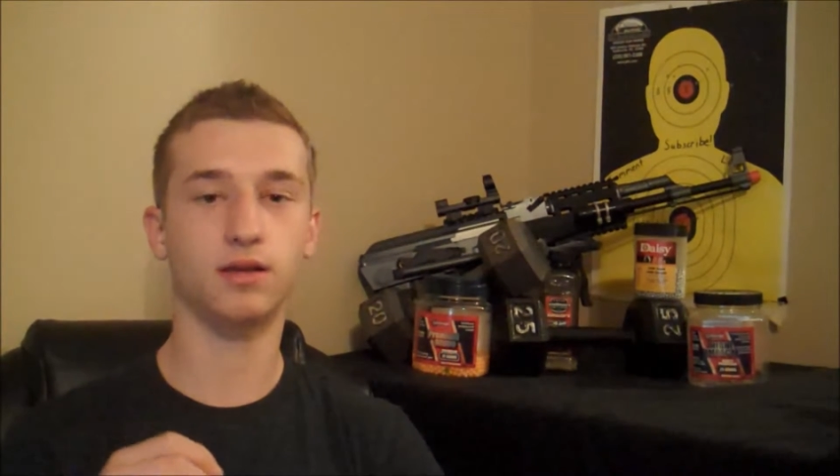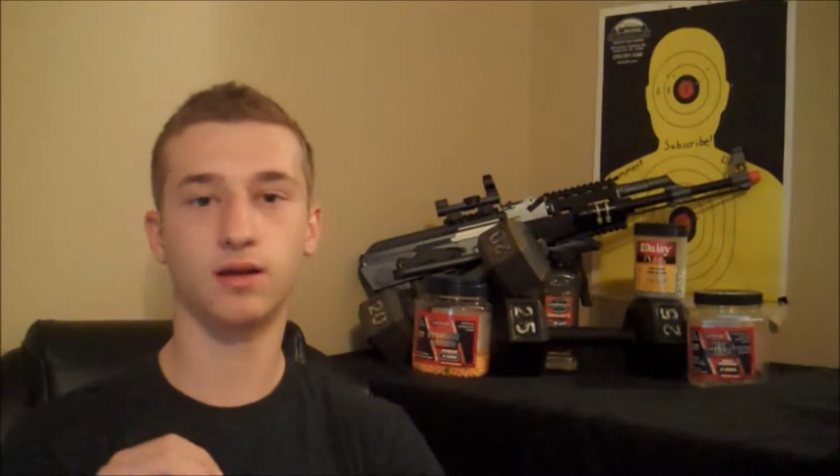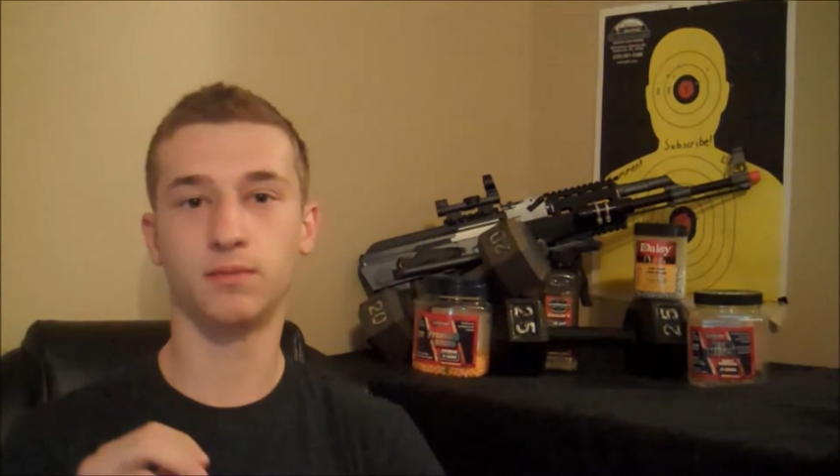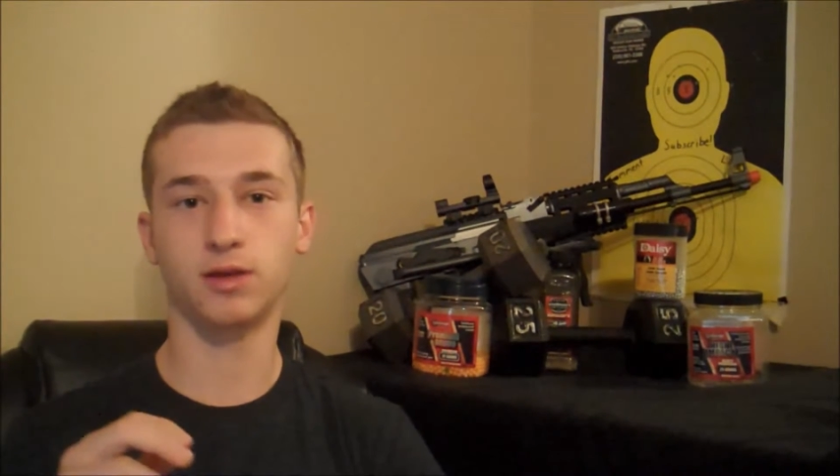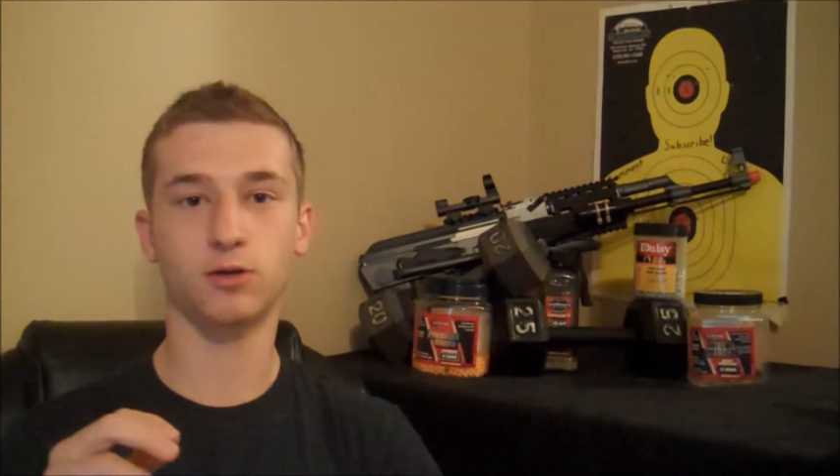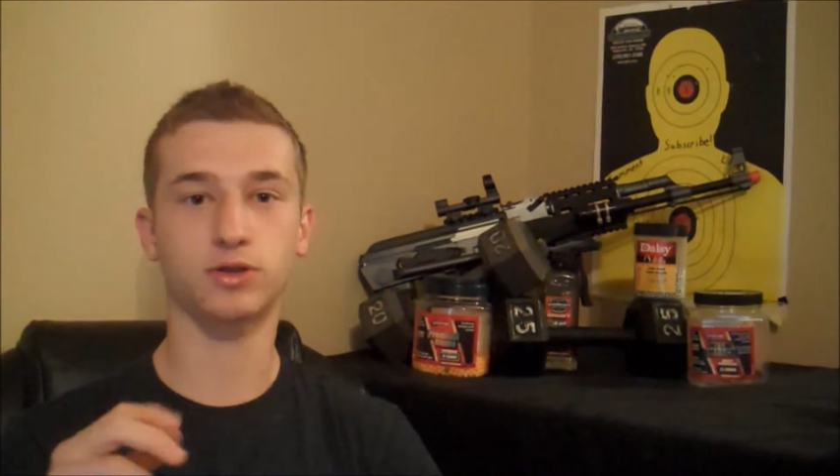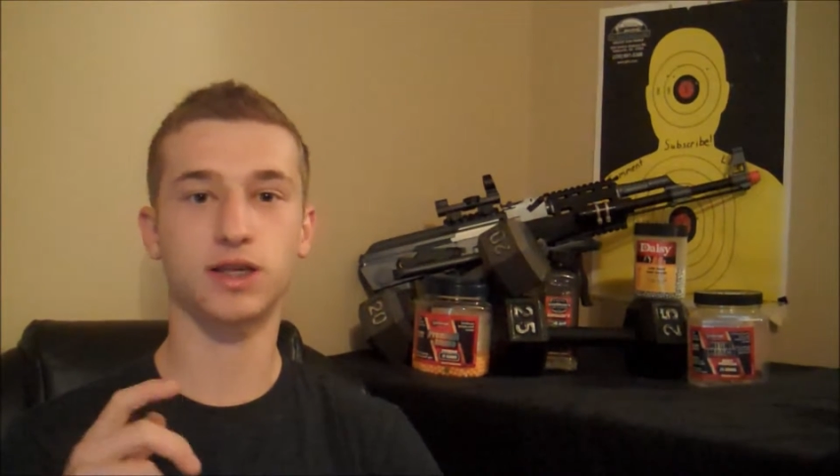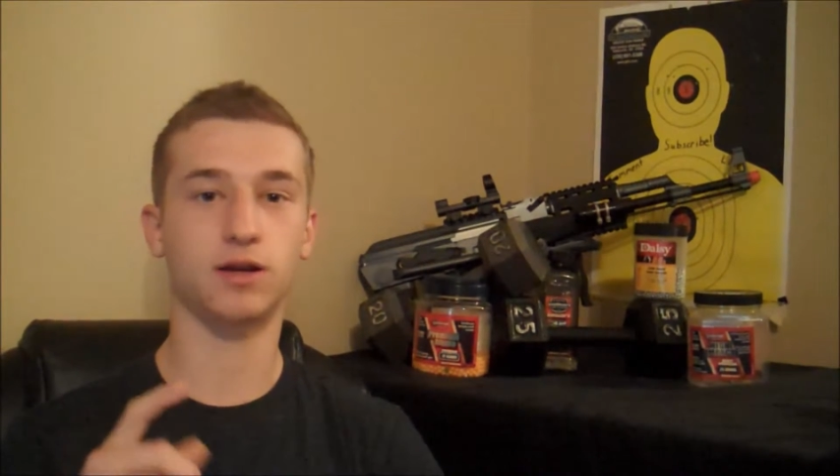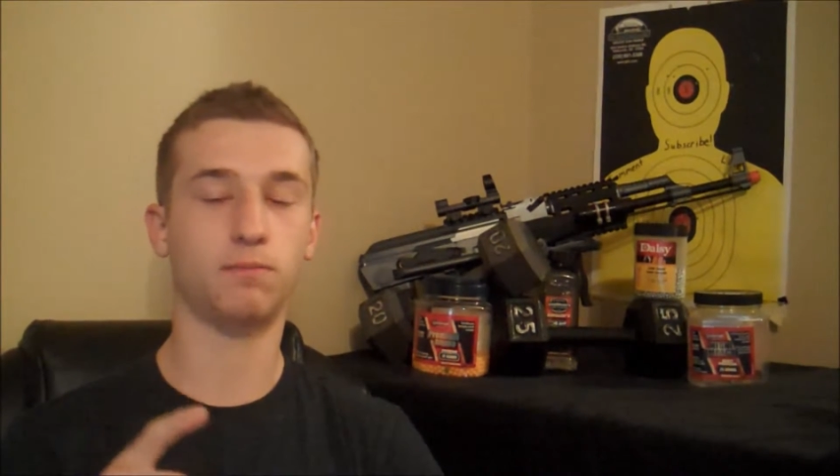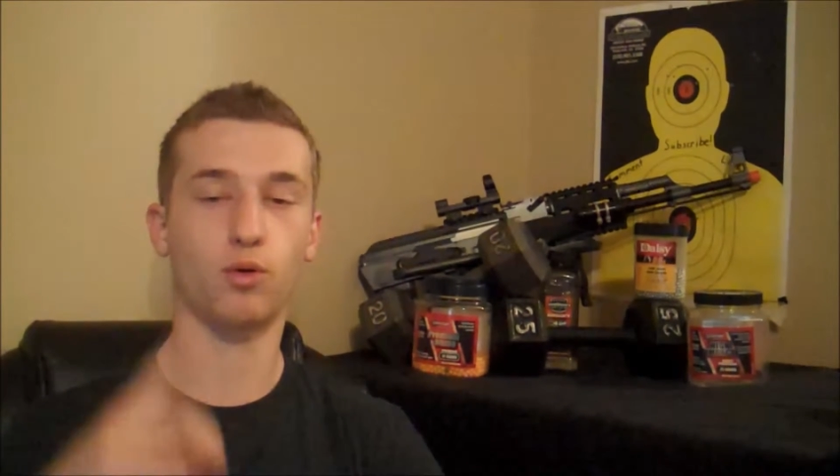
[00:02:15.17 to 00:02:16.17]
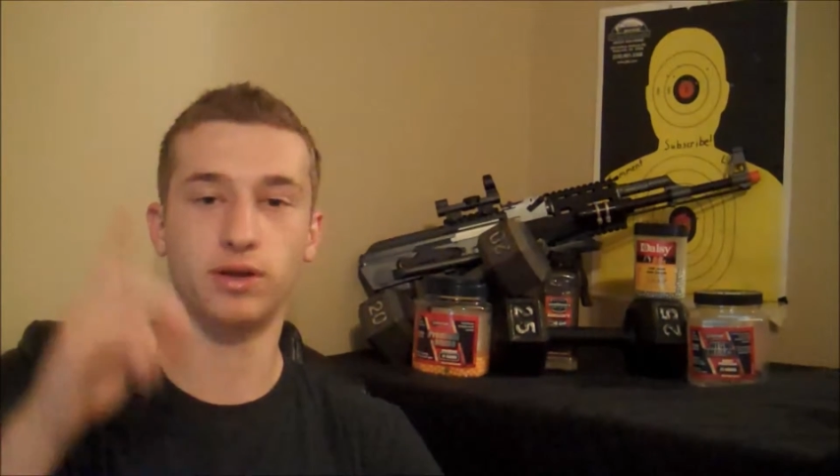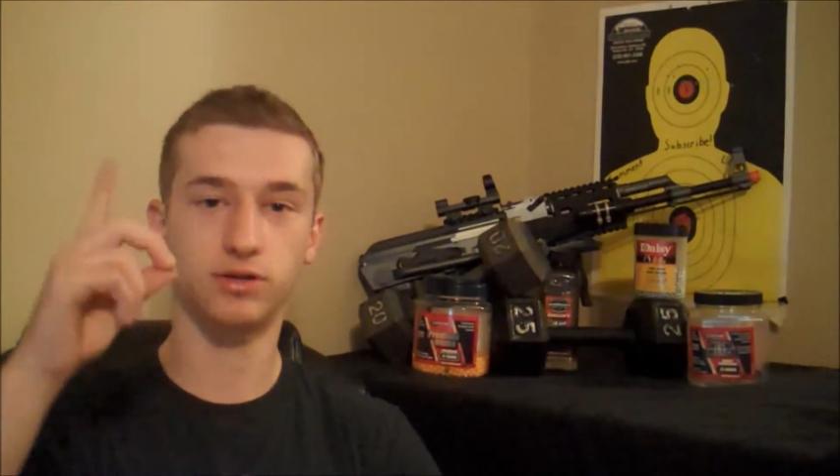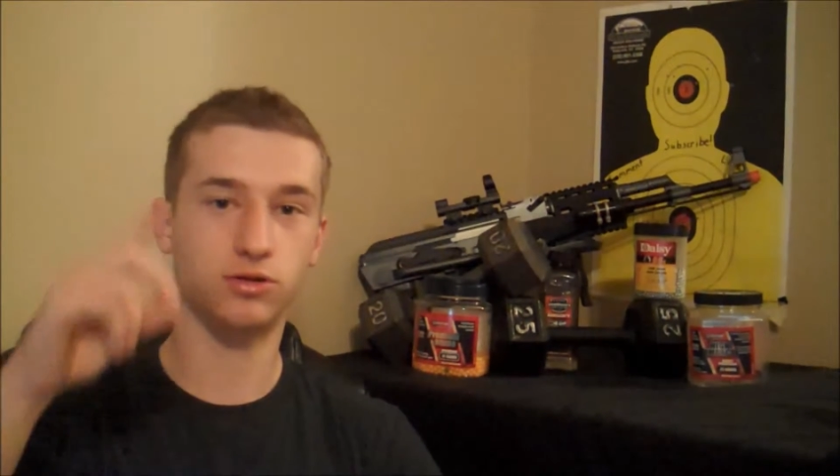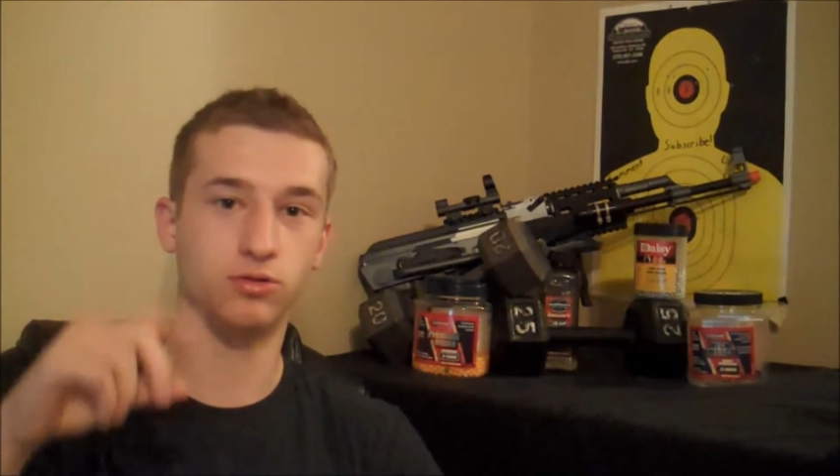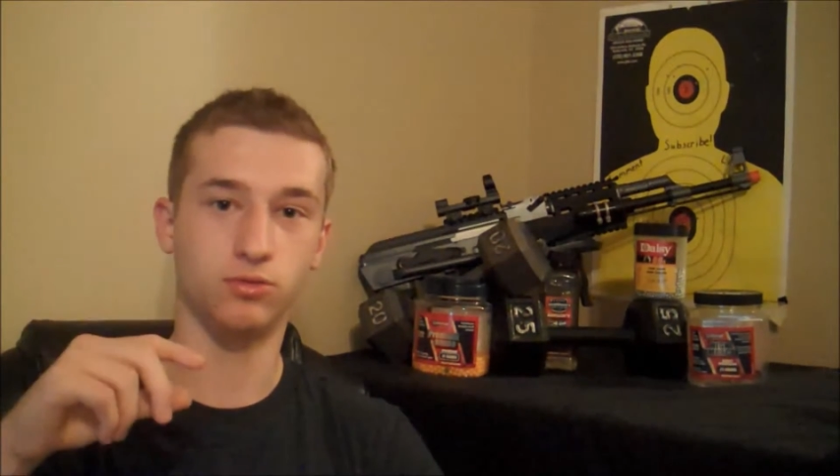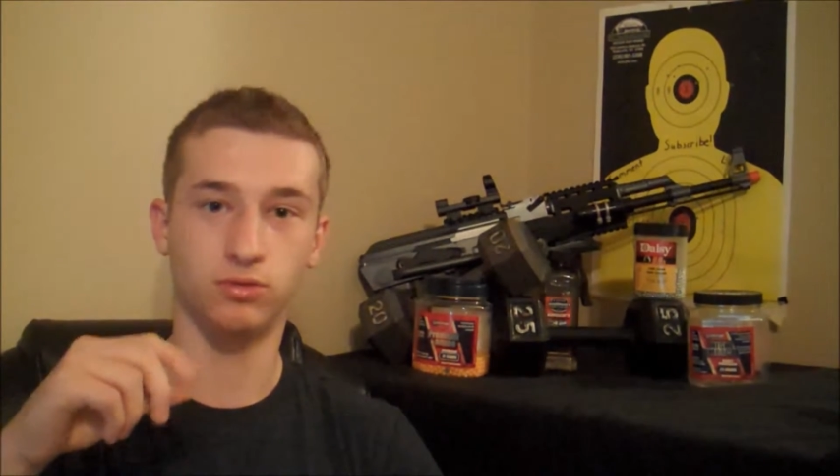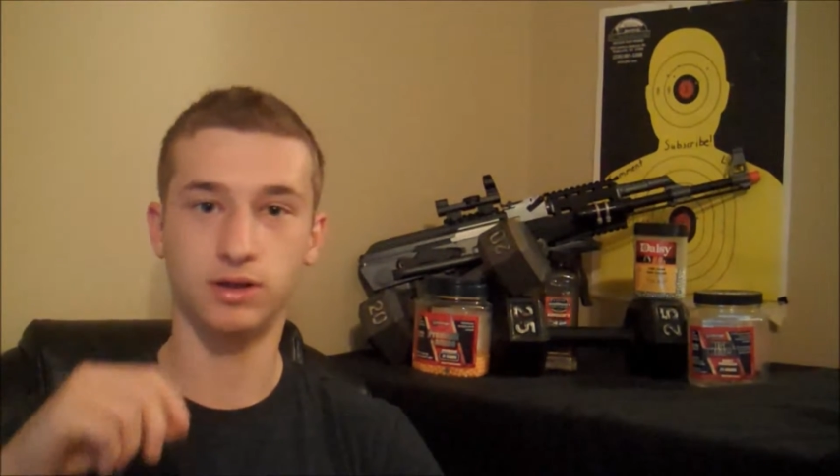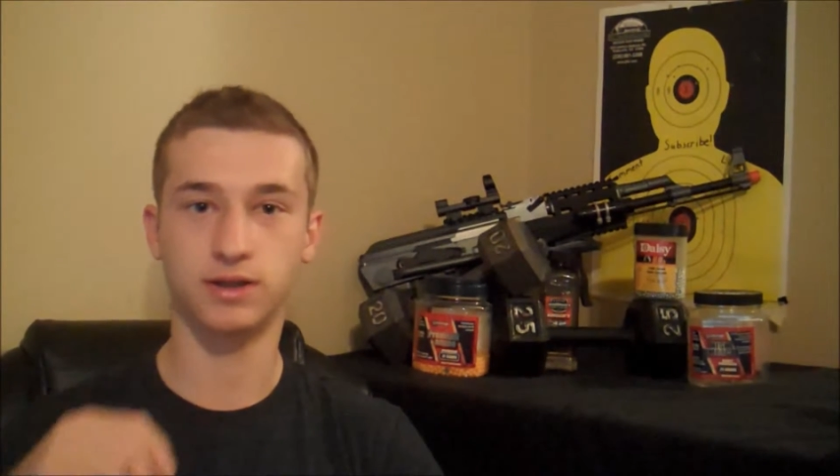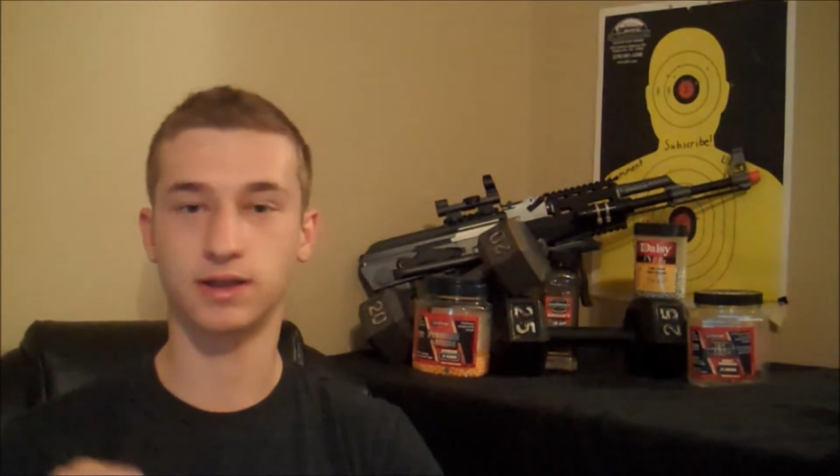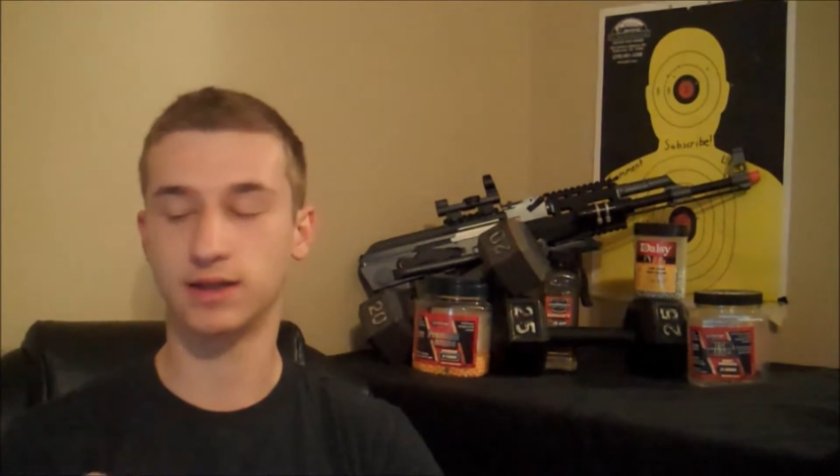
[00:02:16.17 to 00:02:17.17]
it'll send a .2
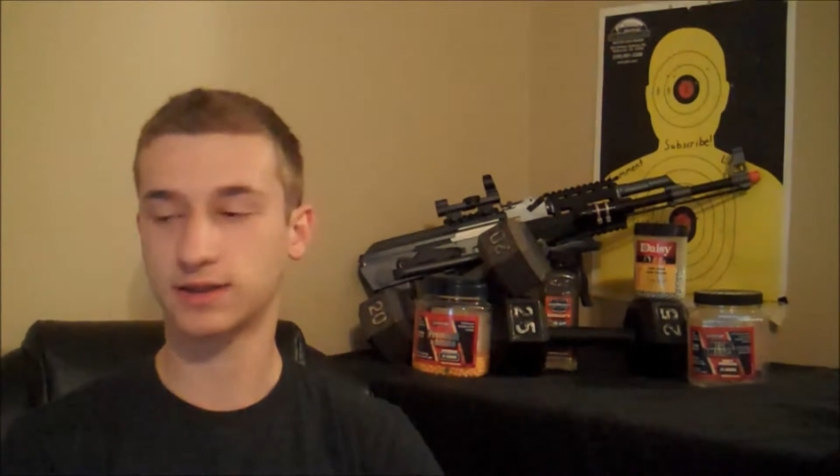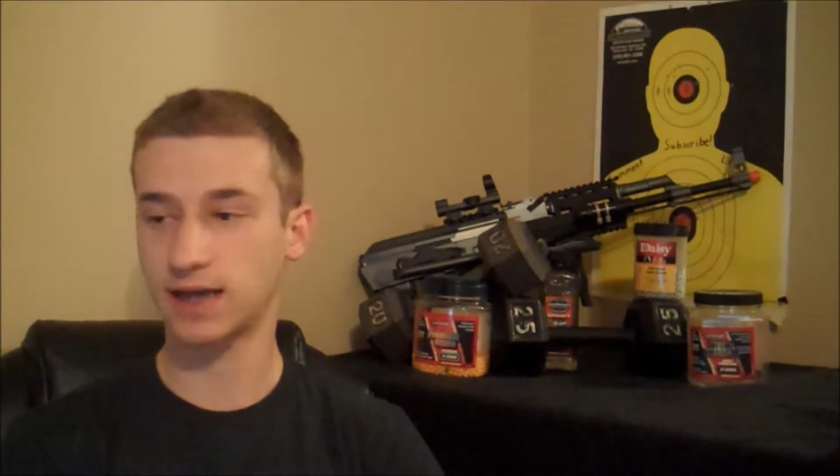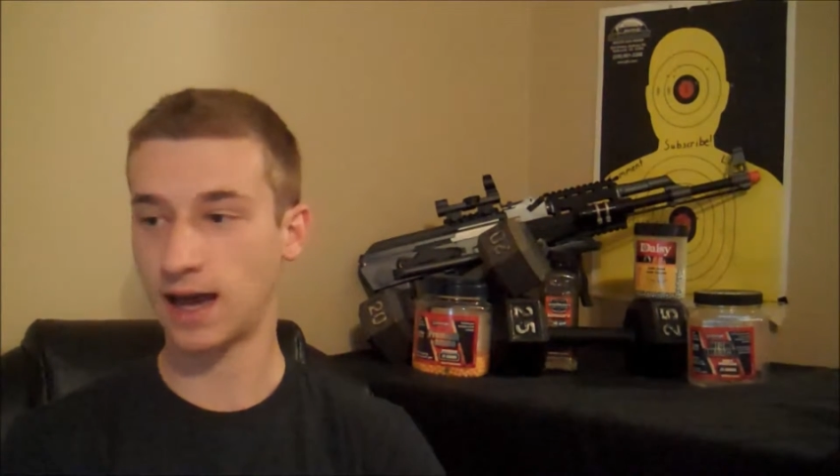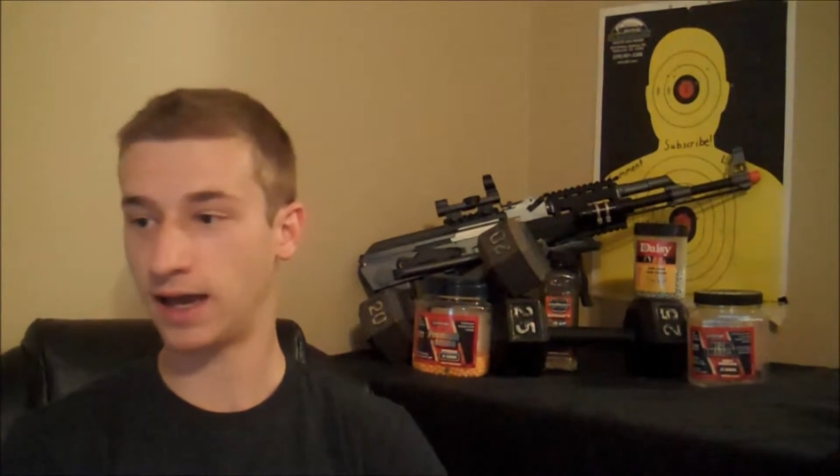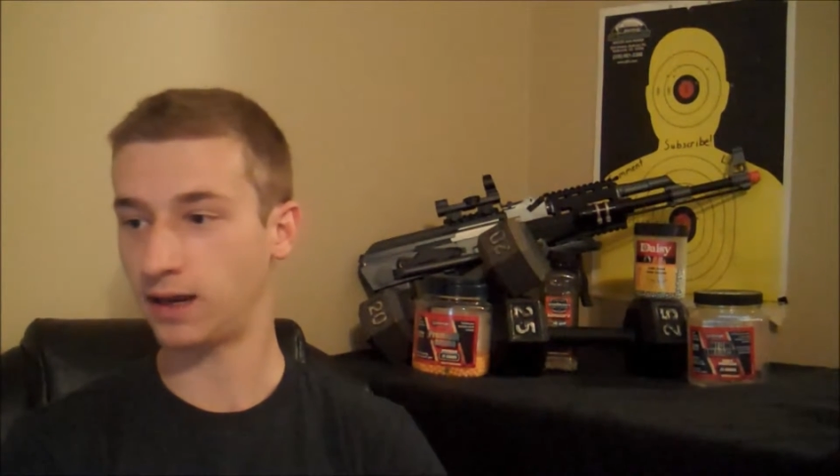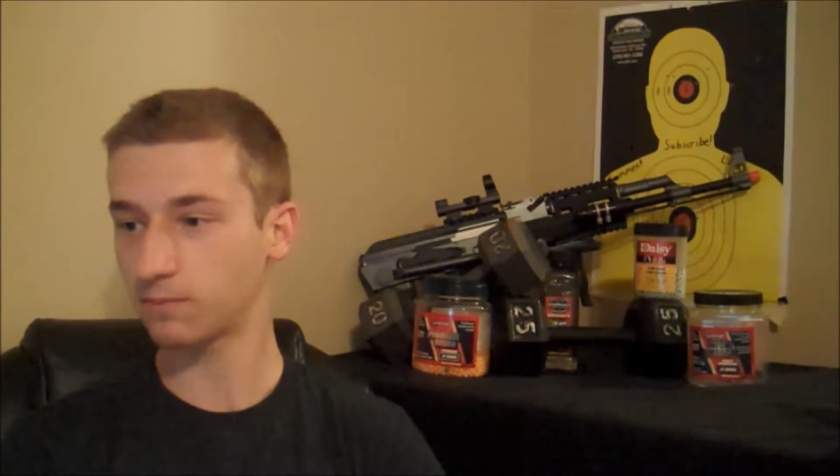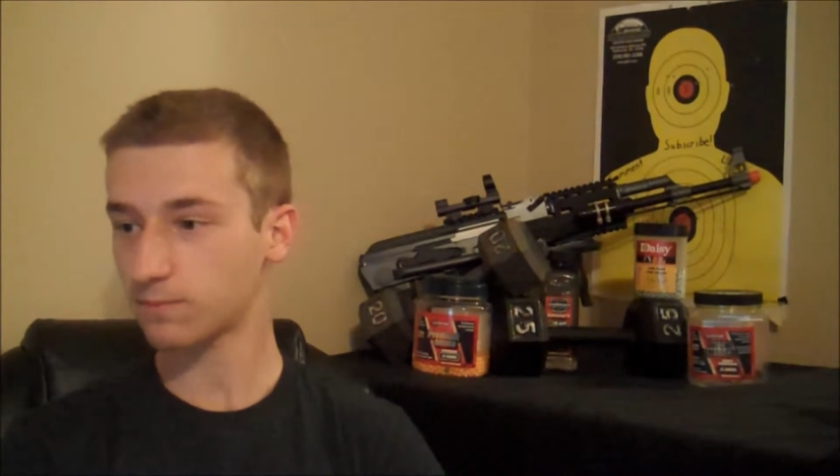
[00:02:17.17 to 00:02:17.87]
into the sky.